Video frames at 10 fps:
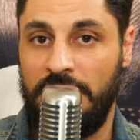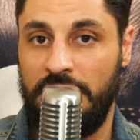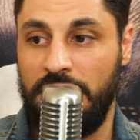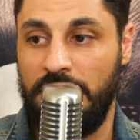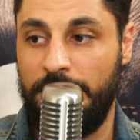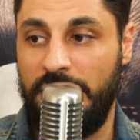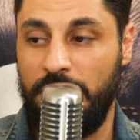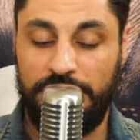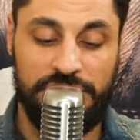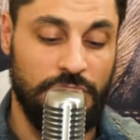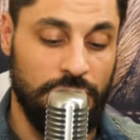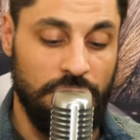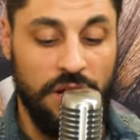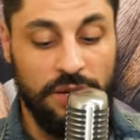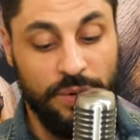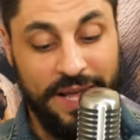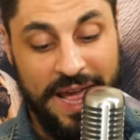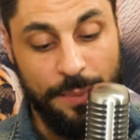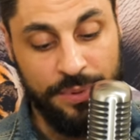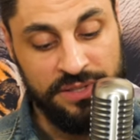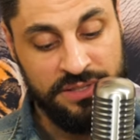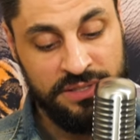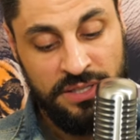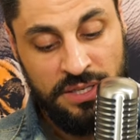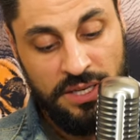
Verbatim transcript: about what's going on and what happens.